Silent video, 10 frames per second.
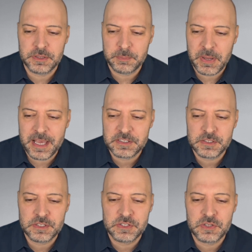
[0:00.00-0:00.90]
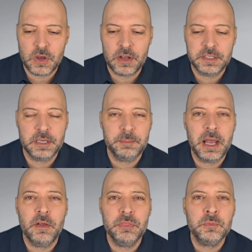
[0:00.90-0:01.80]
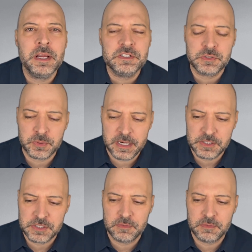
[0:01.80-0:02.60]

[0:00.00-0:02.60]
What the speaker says: the passage is talking about the restoration